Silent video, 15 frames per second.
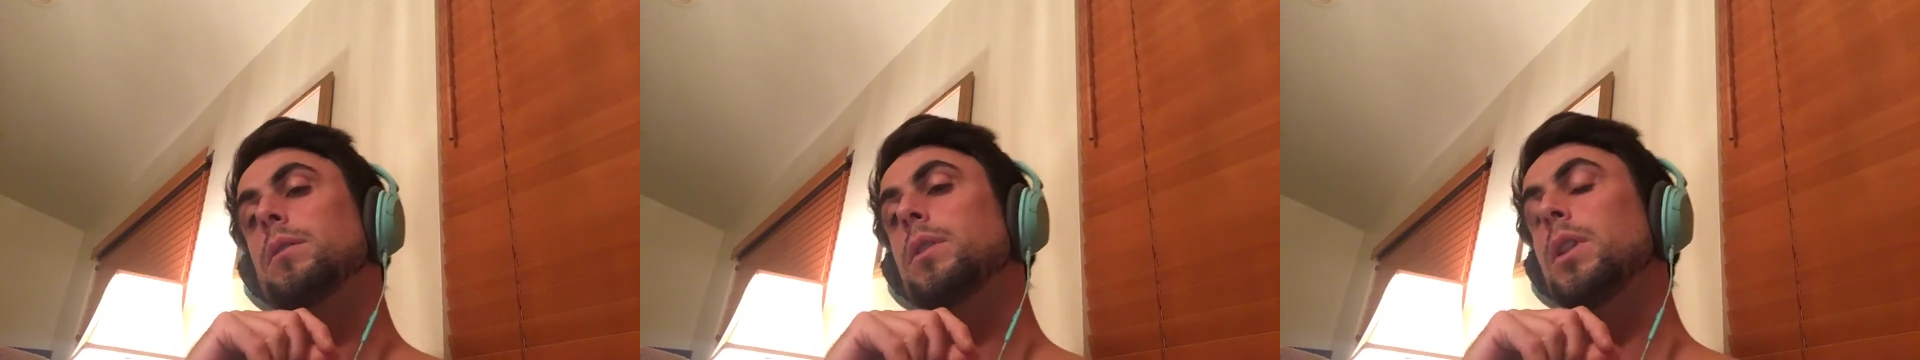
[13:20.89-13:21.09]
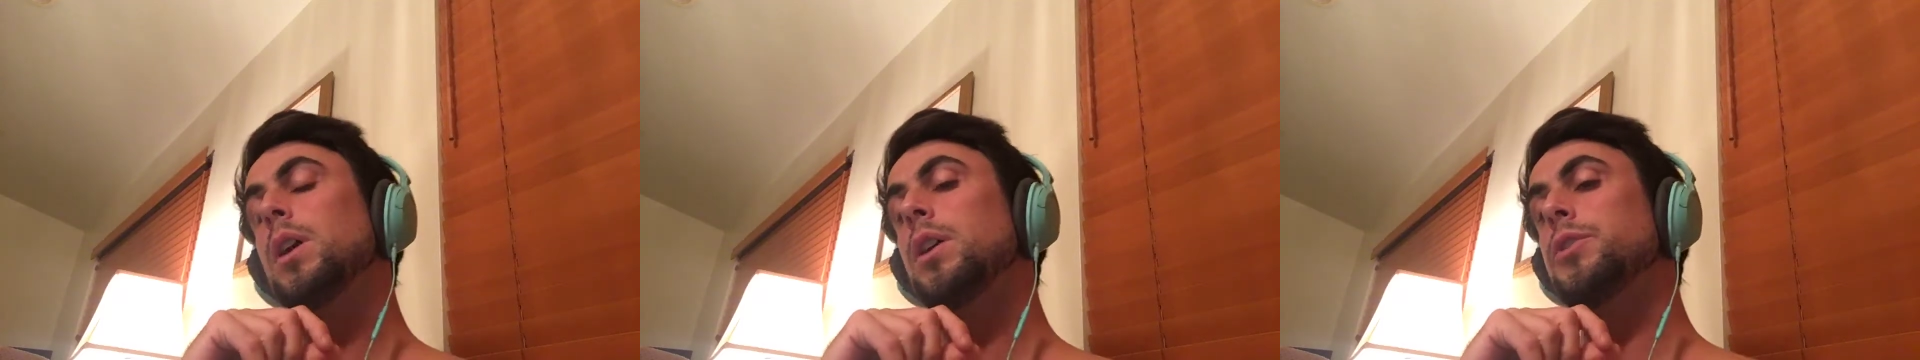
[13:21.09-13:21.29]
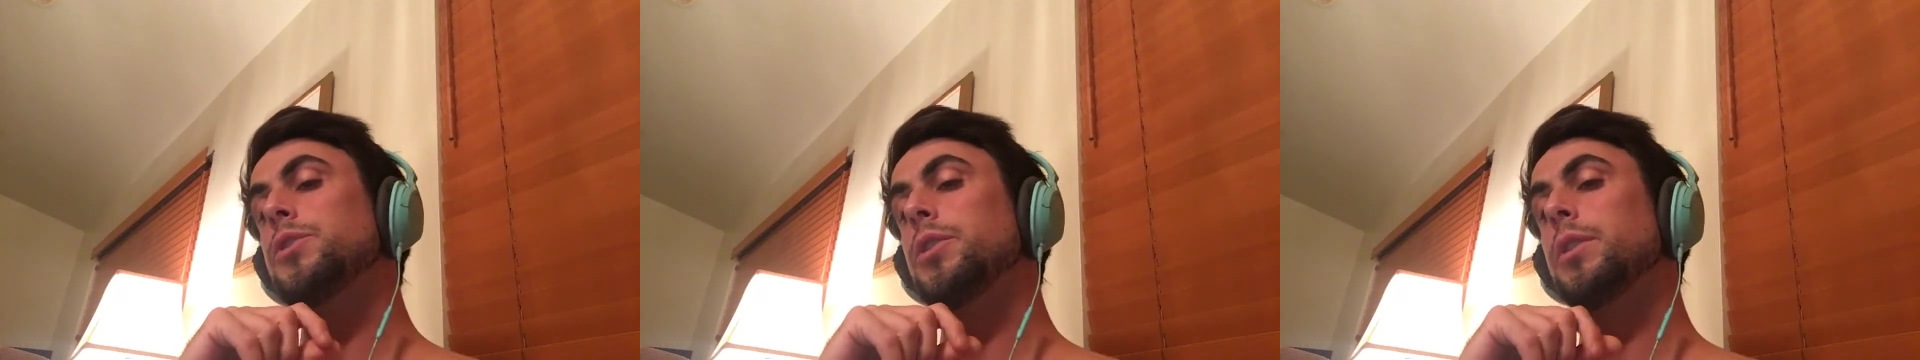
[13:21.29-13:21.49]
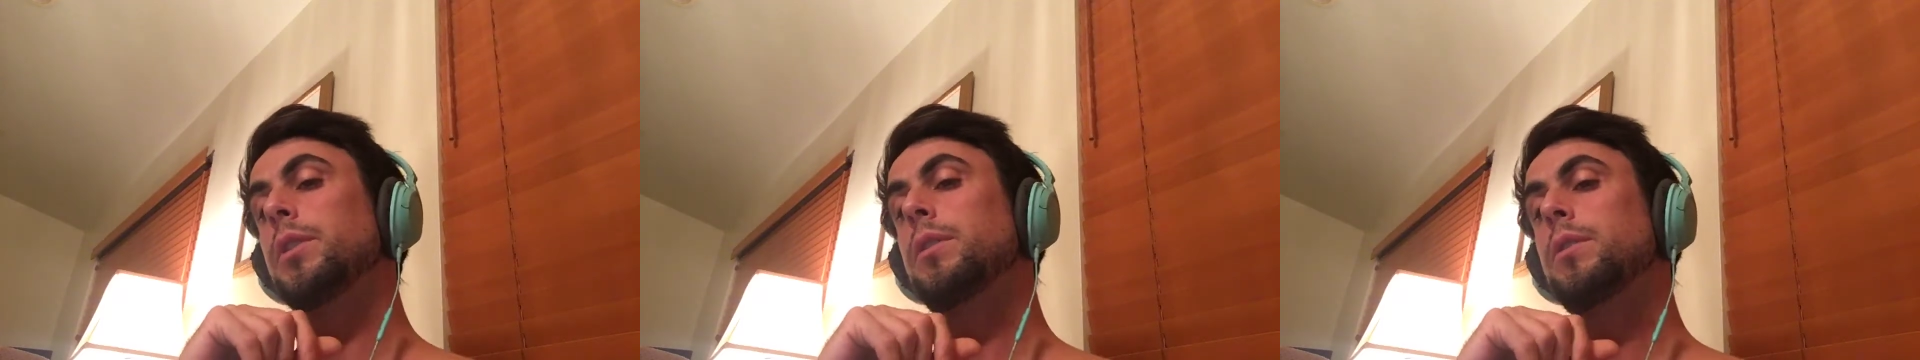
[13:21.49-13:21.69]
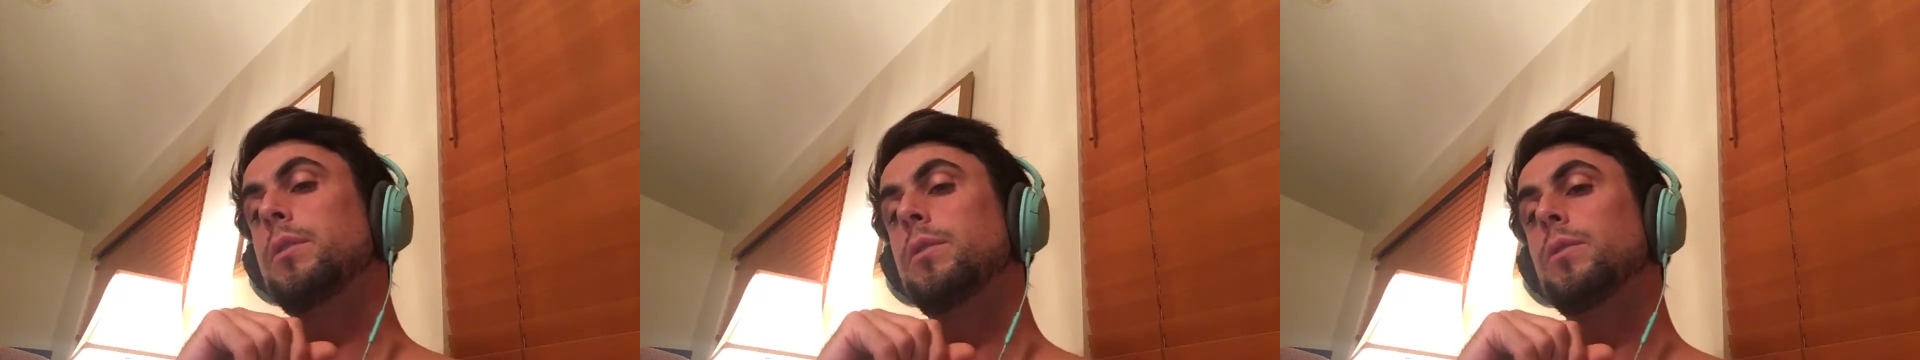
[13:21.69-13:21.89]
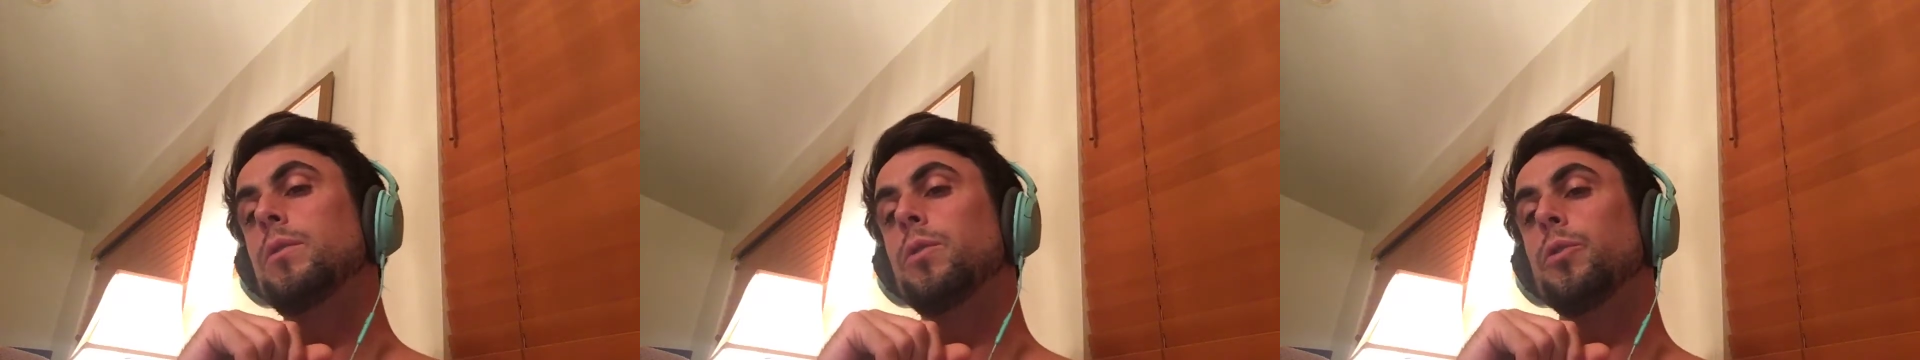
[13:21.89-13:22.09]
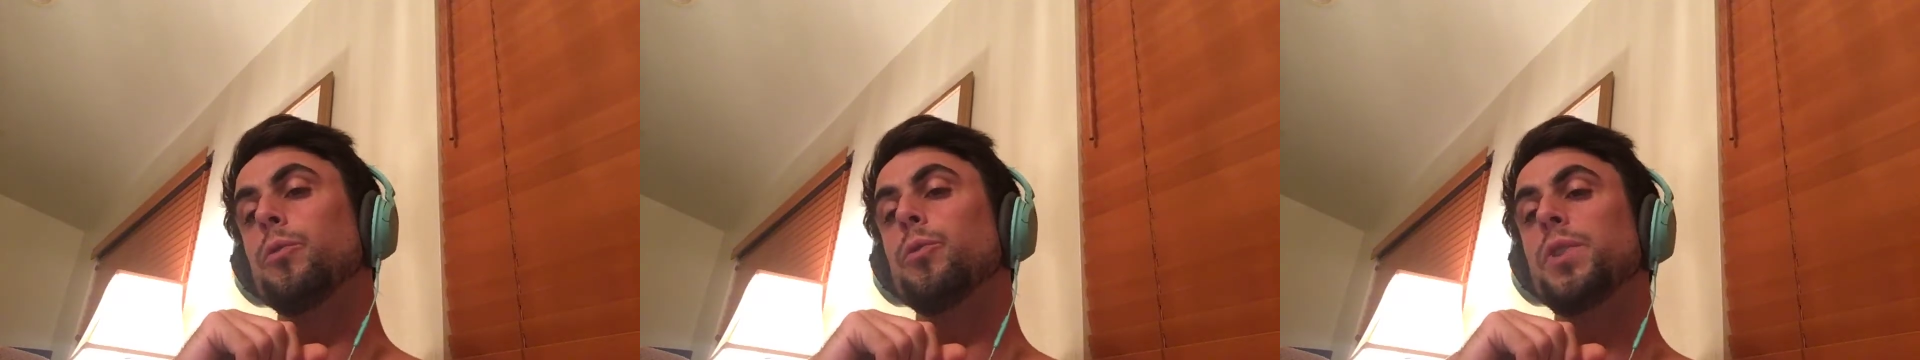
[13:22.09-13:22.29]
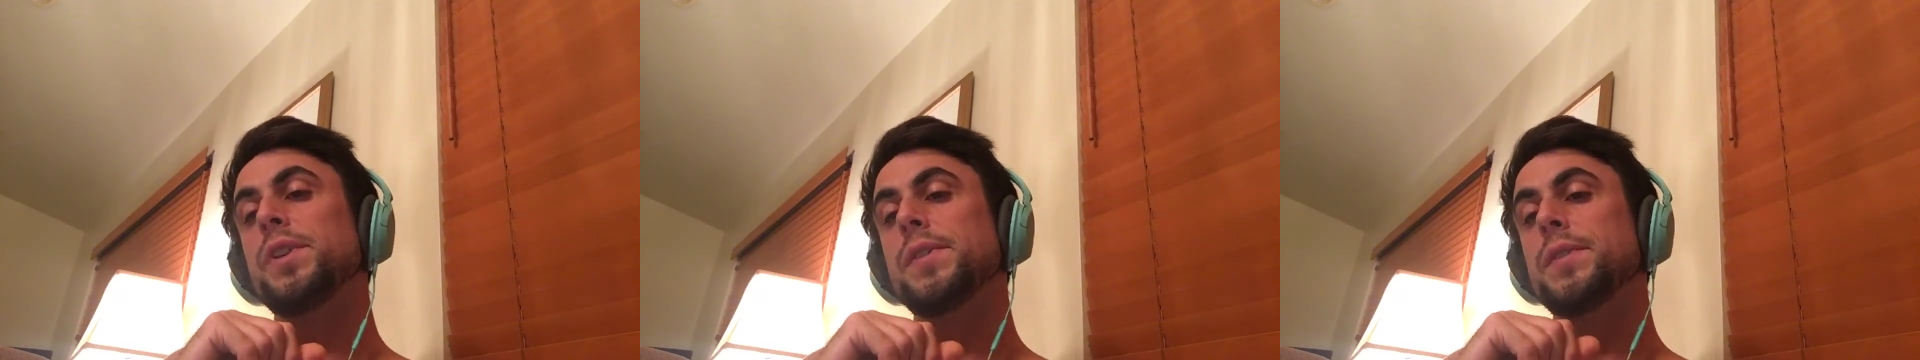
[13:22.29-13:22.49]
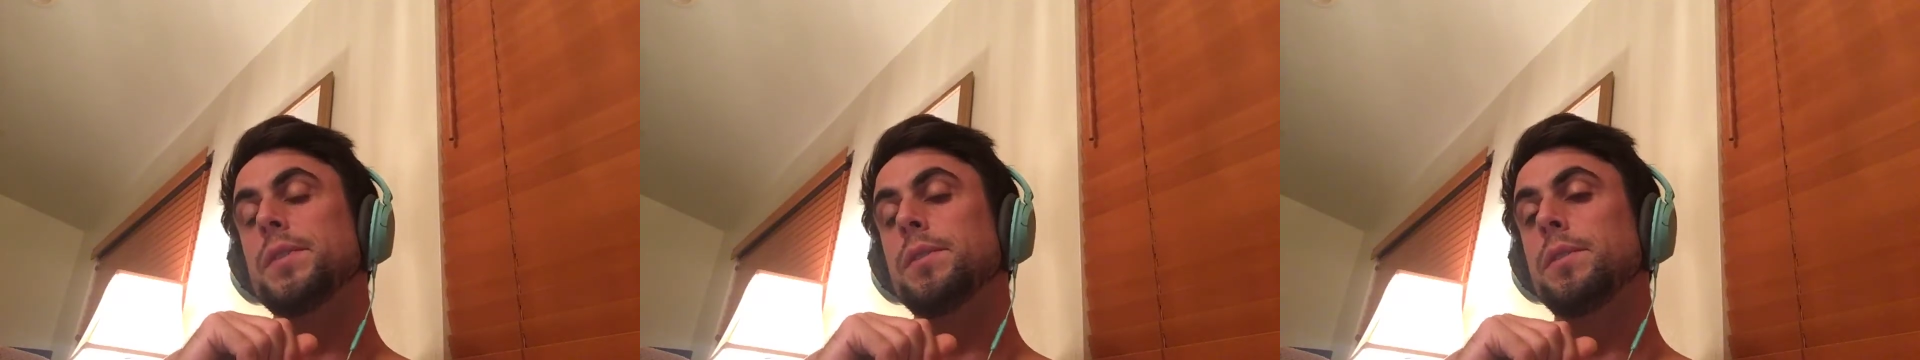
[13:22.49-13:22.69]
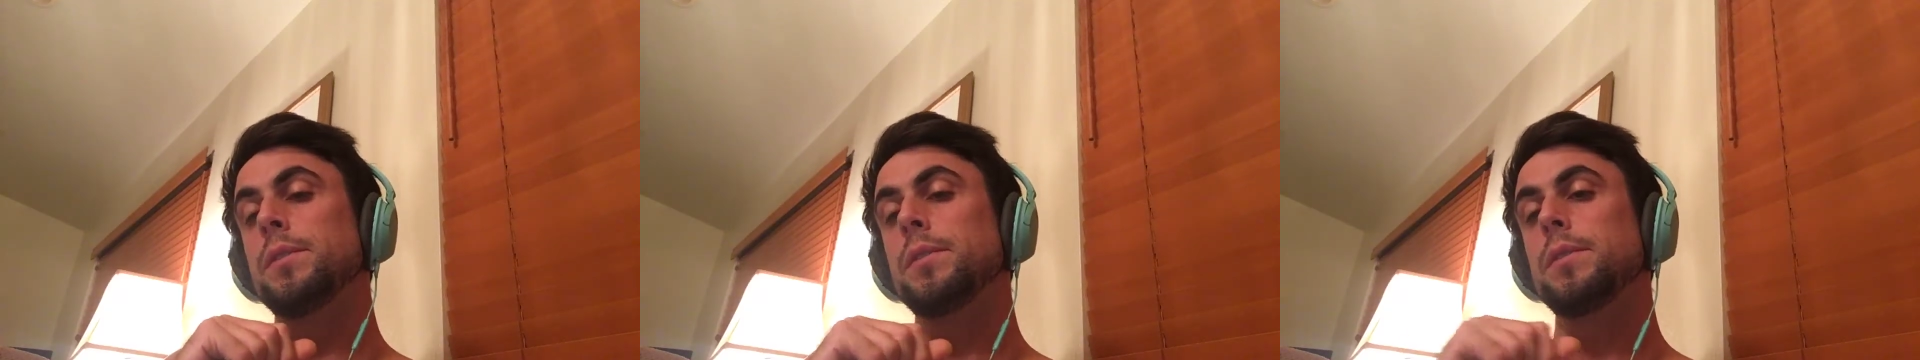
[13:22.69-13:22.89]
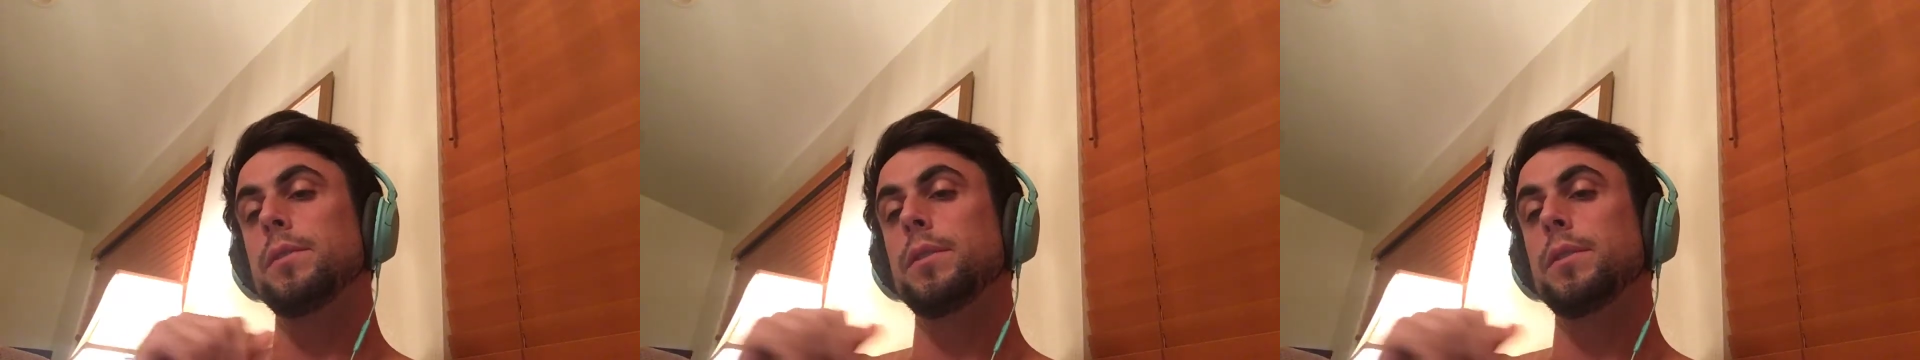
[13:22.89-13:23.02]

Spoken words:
logic or reason.